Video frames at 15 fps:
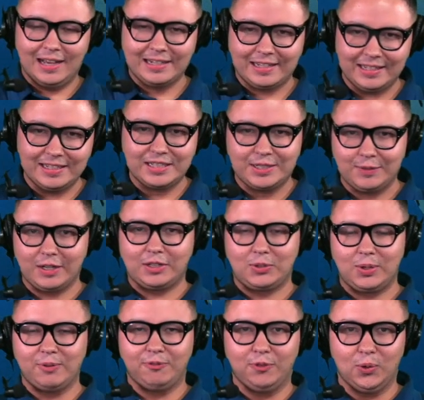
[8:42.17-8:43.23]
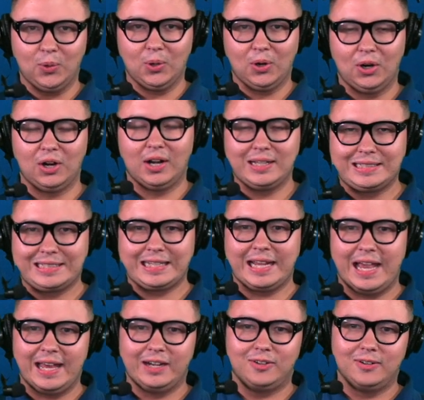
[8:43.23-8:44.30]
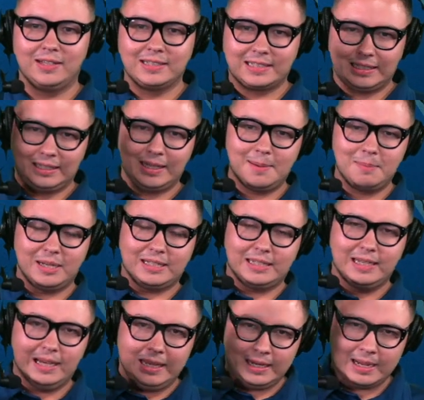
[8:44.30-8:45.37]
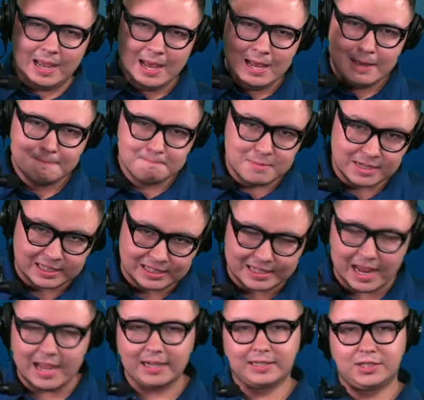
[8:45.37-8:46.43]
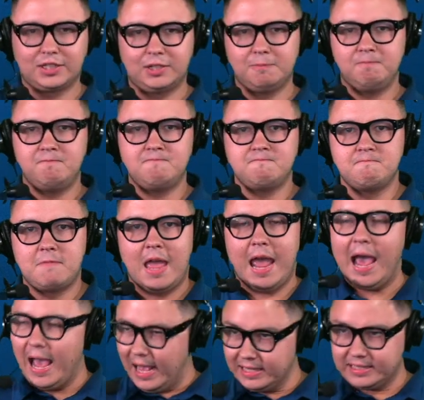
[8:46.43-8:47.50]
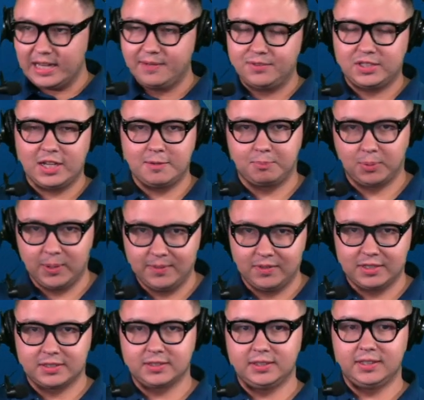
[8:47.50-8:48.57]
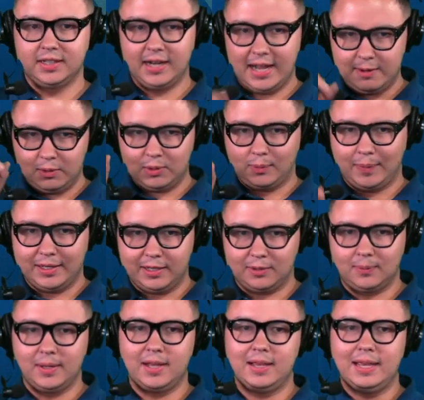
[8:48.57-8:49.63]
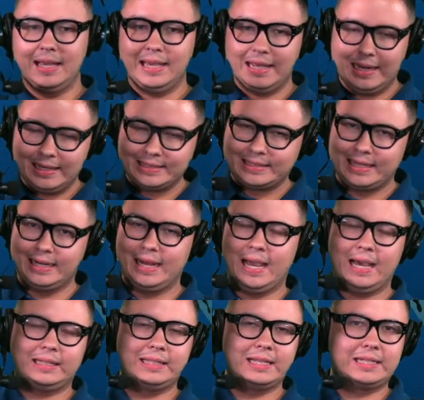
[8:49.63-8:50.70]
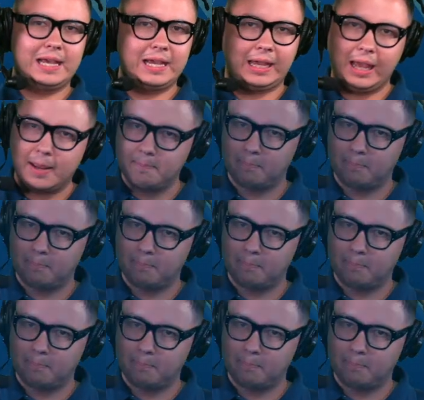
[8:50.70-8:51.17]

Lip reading: on Keys to Victory for Seattle is limiting mistakes. As I've said previously, and I will reiterate, it is going to have to take a